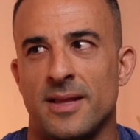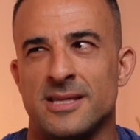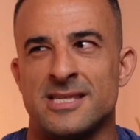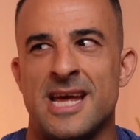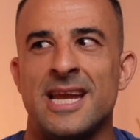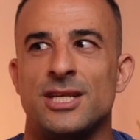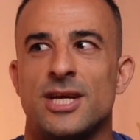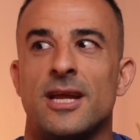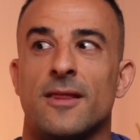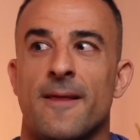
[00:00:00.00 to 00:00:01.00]
There's an
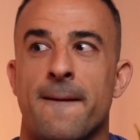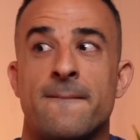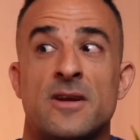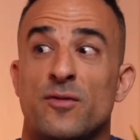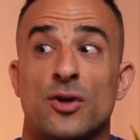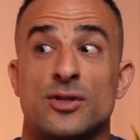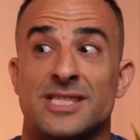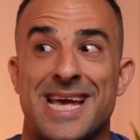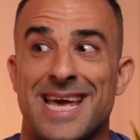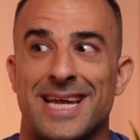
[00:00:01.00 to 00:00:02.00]
energetic thing, even if you don't
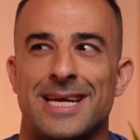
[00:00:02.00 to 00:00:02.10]
say it.